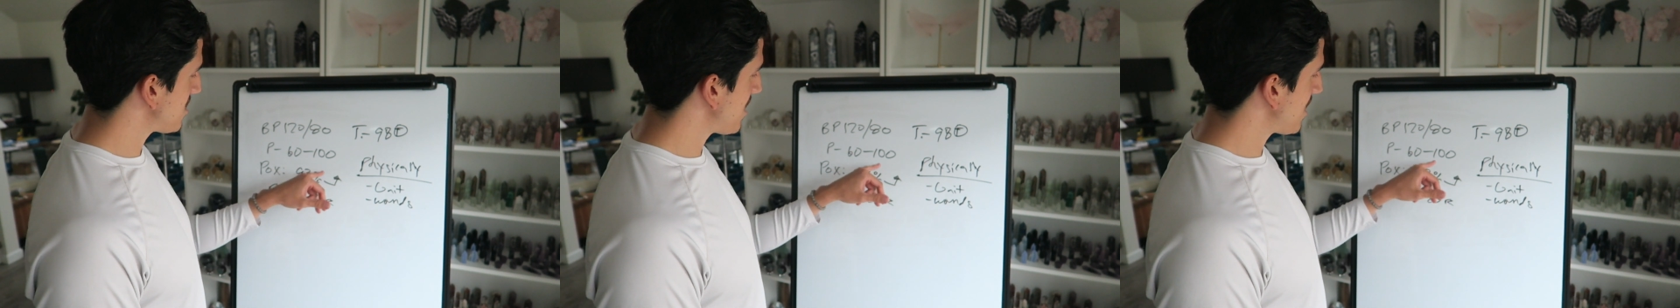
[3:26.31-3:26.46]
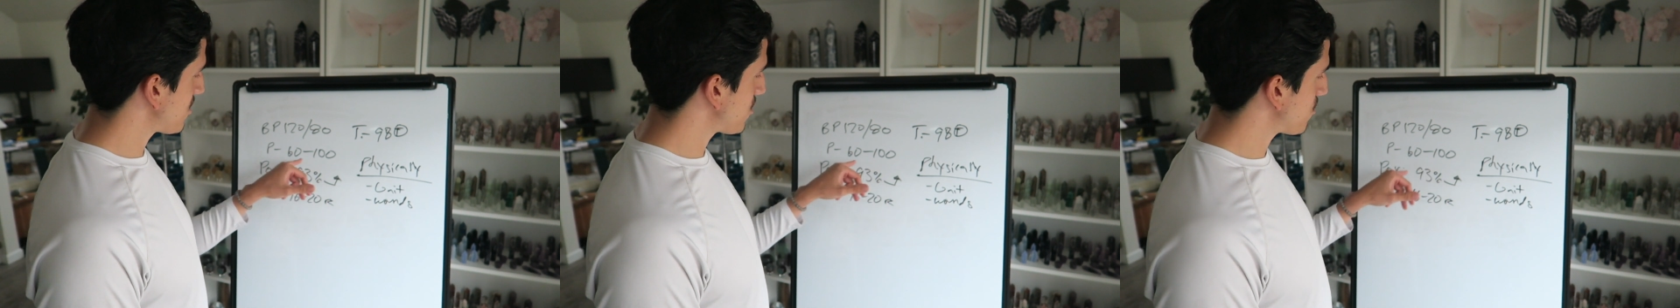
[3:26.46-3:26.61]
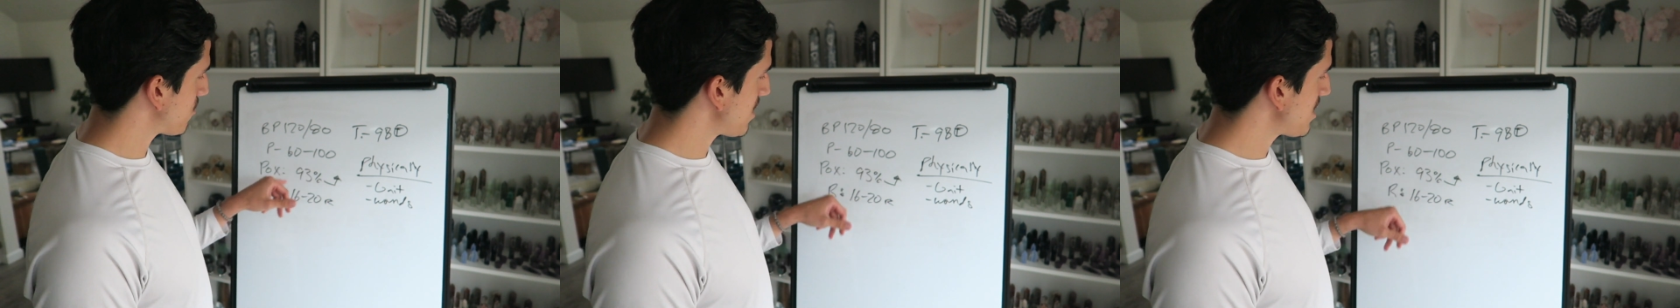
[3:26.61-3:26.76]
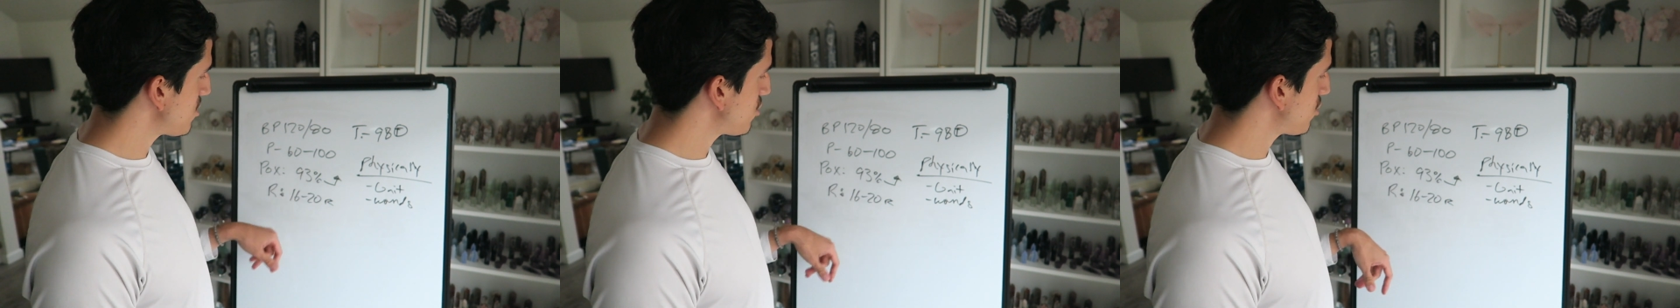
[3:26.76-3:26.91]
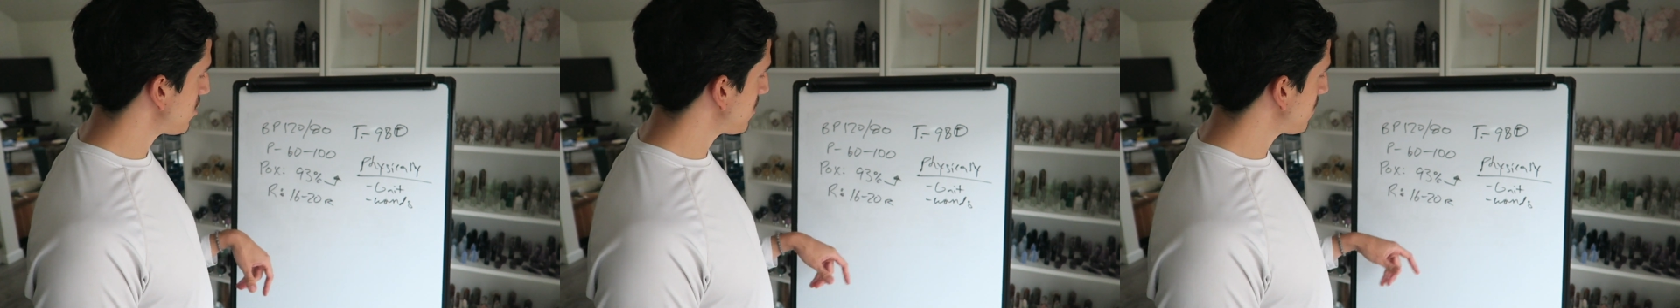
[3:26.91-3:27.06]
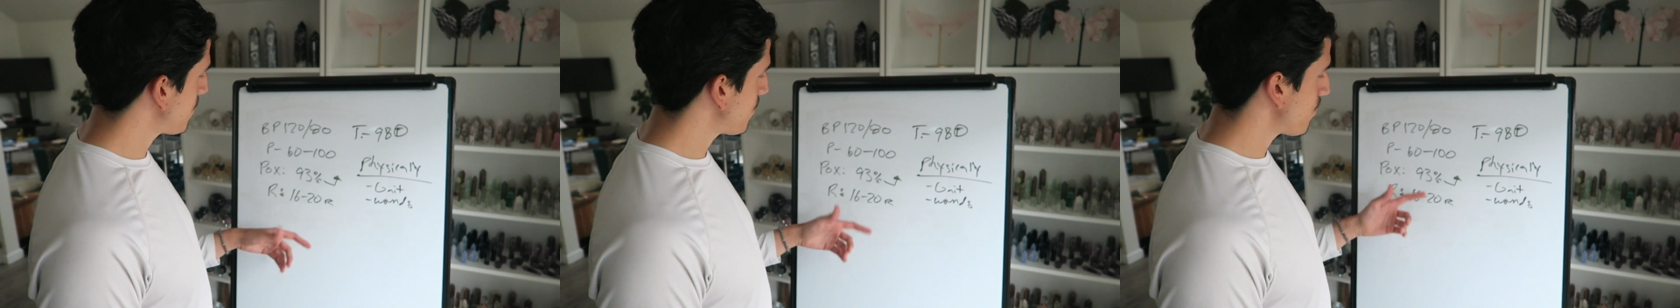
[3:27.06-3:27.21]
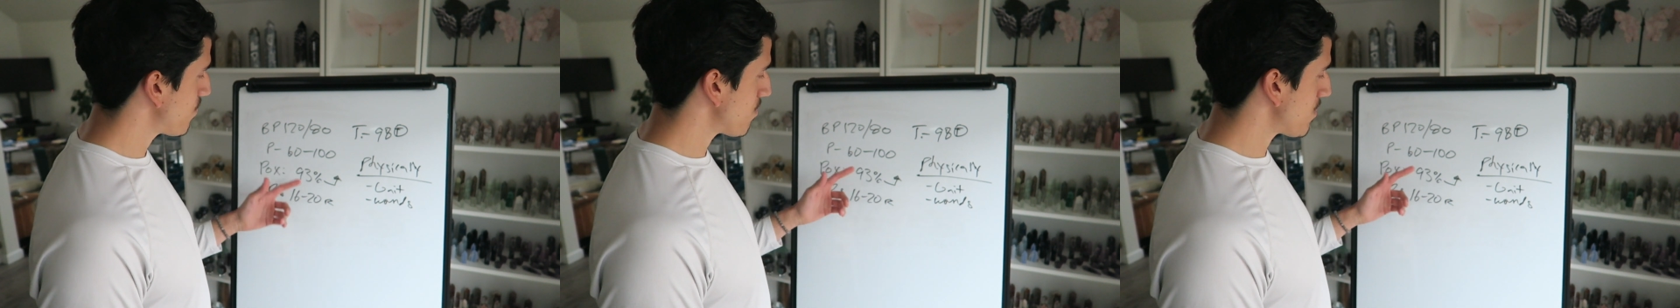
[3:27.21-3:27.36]

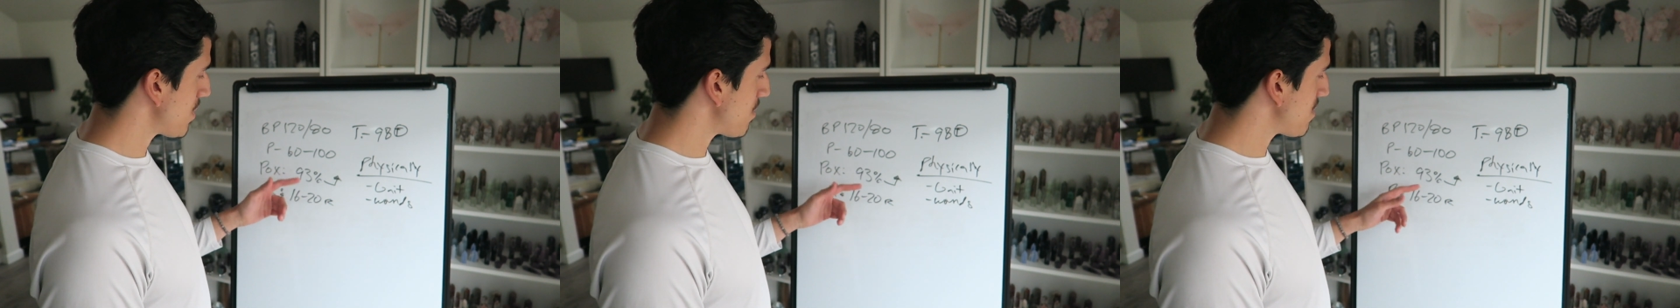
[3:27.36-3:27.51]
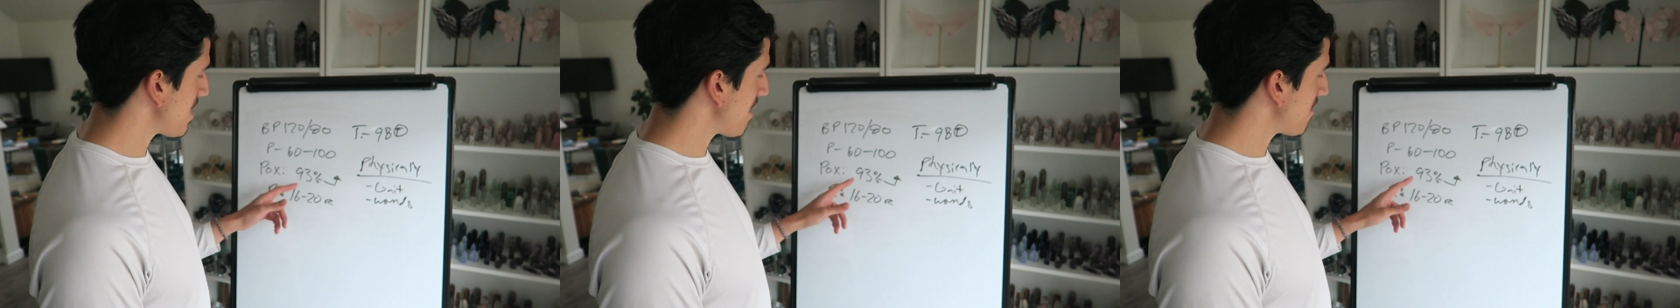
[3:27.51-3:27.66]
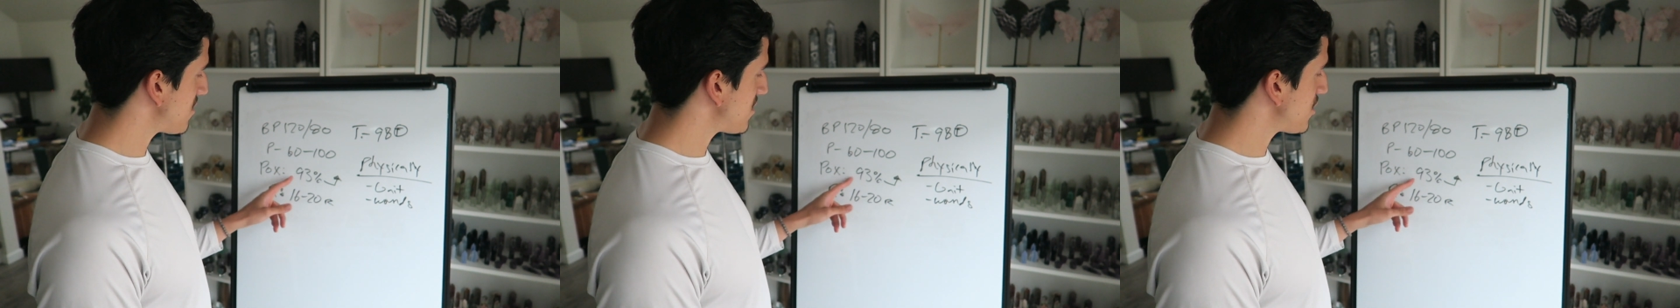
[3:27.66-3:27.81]
saturation, maybe they have